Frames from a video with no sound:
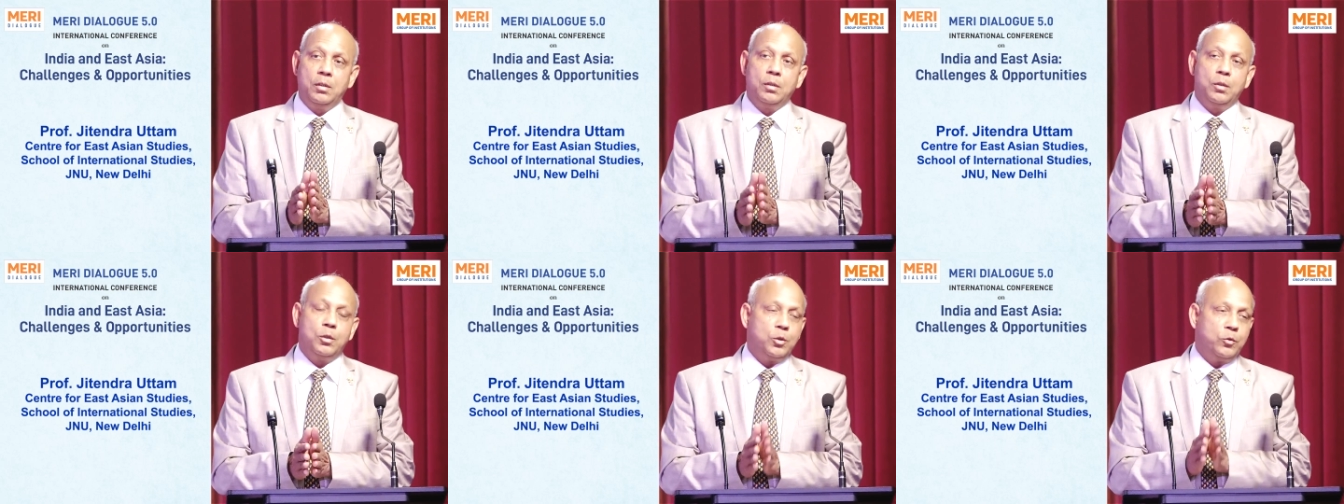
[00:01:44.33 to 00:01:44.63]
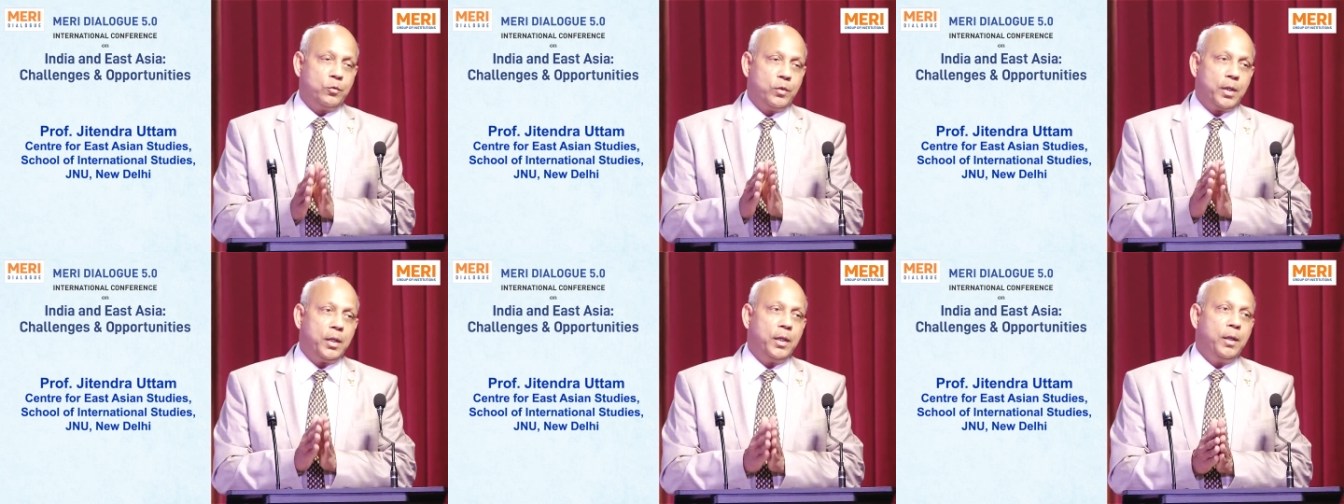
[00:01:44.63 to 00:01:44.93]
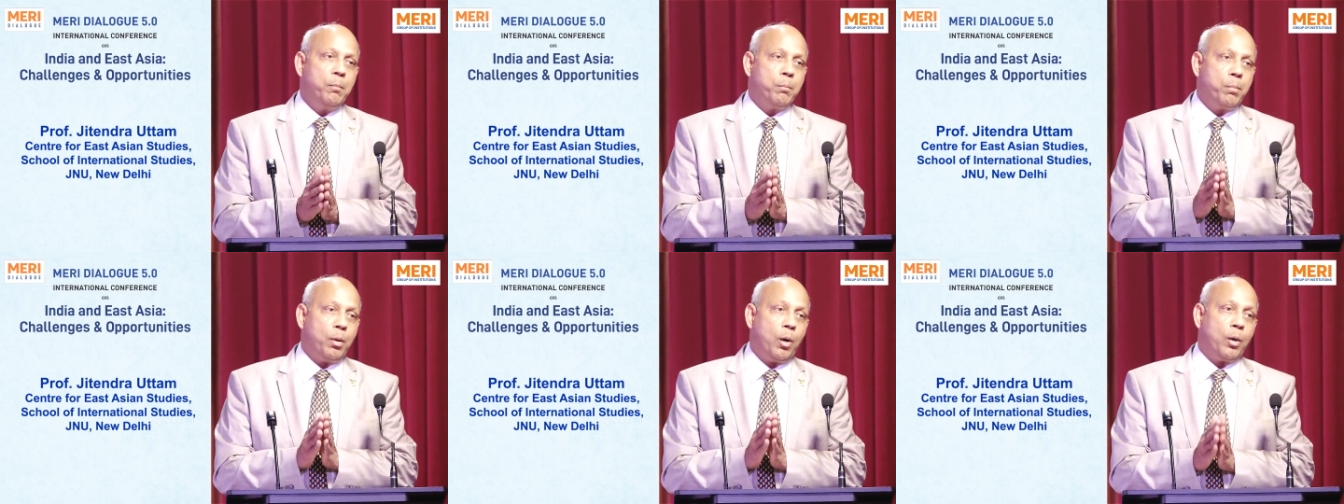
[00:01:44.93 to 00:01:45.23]
this very
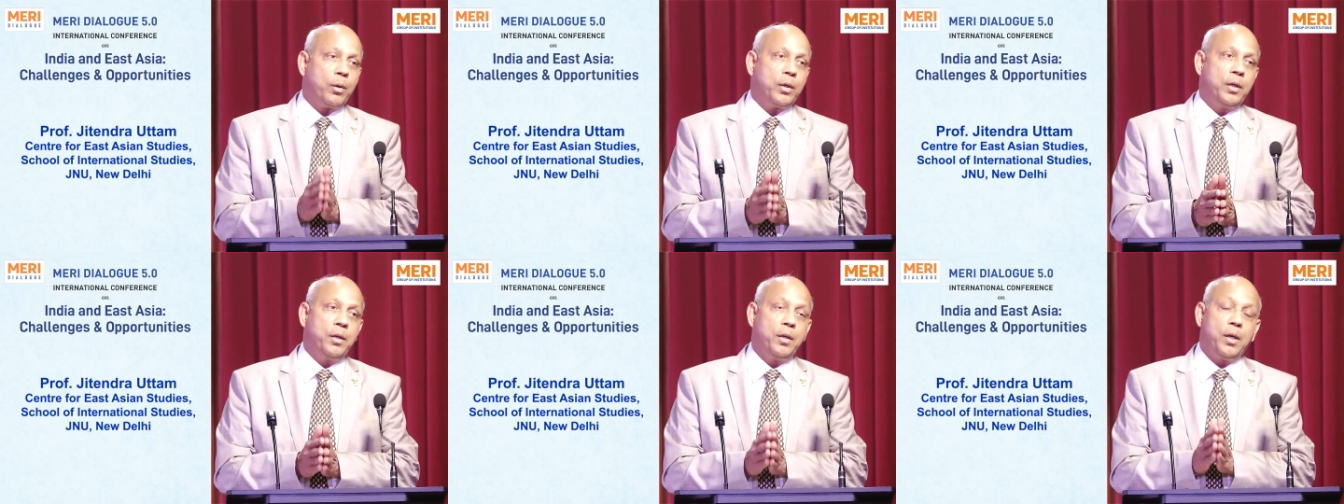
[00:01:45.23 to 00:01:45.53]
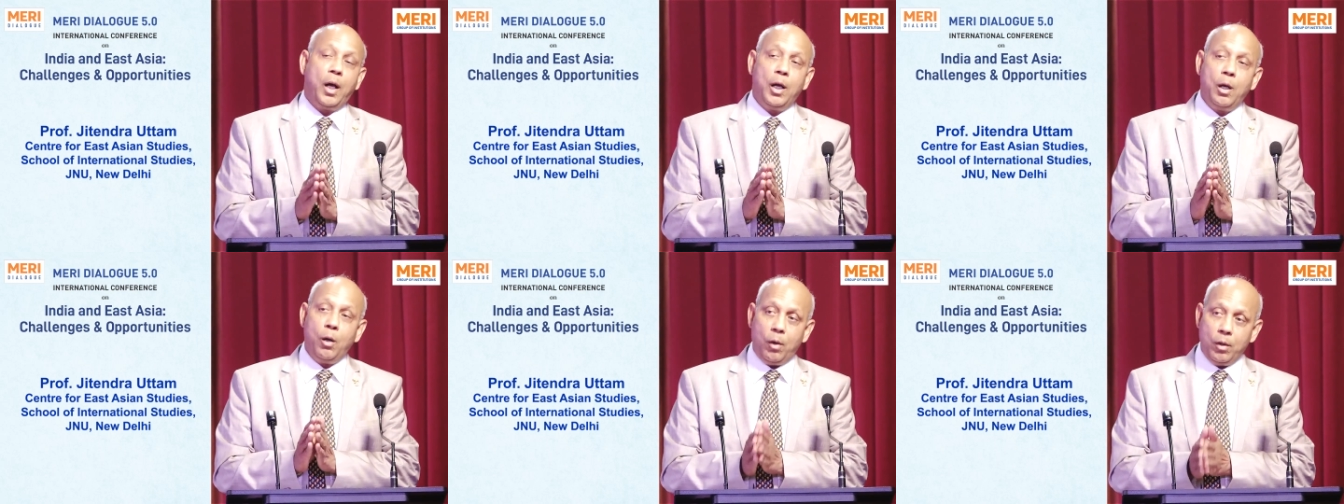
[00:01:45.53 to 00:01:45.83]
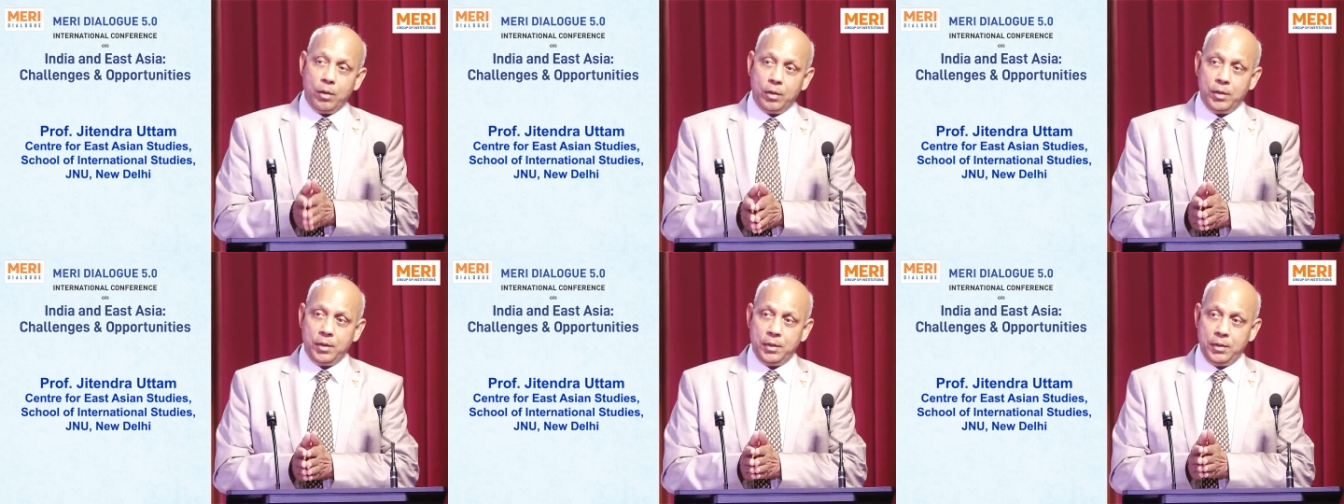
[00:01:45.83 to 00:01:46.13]
important
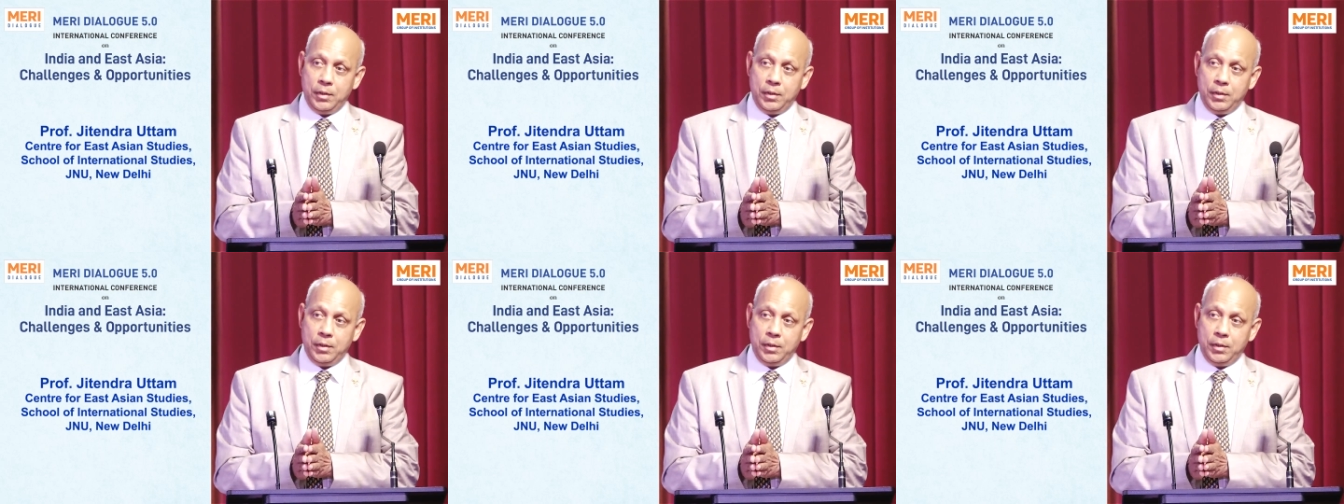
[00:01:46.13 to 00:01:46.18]
dialogue.